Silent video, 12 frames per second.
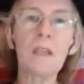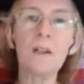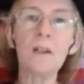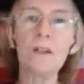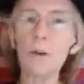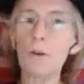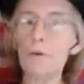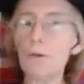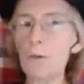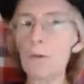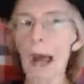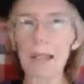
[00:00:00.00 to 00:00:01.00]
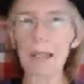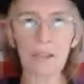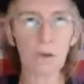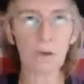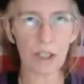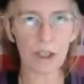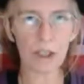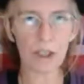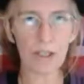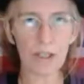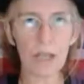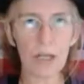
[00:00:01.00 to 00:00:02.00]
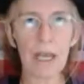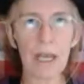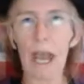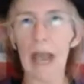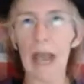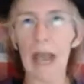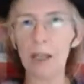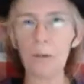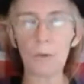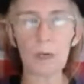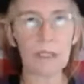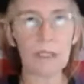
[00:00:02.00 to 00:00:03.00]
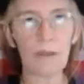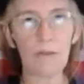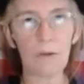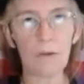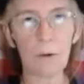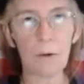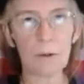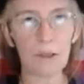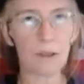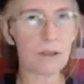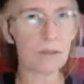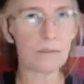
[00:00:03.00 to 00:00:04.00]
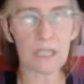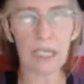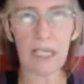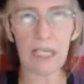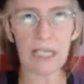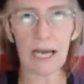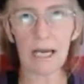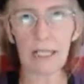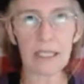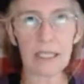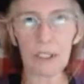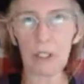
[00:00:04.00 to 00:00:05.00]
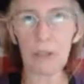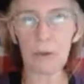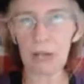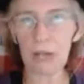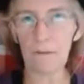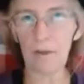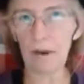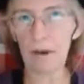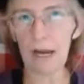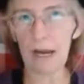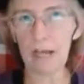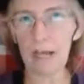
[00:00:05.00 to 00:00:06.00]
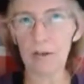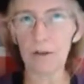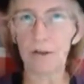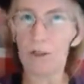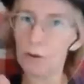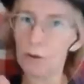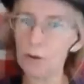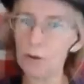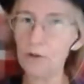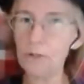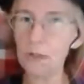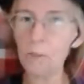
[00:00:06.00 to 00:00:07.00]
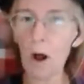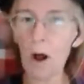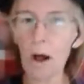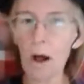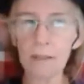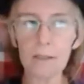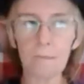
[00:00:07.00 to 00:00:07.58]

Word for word: So if you ask a question and you want to give the viewers a 10 seconds to think of their answer, you could use the pause.